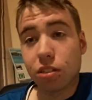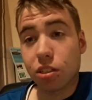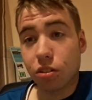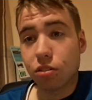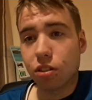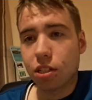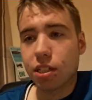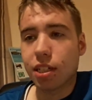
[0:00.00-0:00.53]
It's
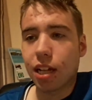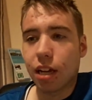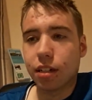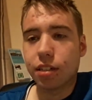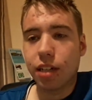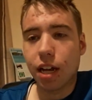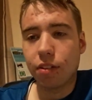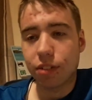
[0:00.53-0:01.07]
good to see
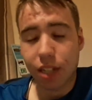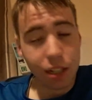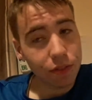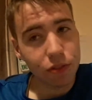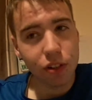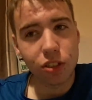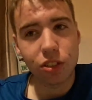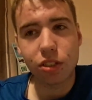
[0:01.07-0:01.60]
that. Anyway, take
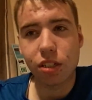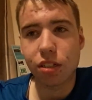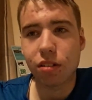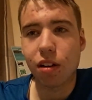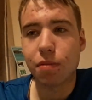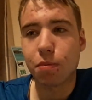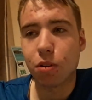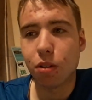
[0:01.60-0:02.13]
a fortune,
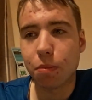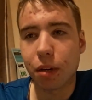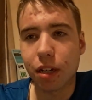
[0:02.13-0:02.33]
subscribe more, and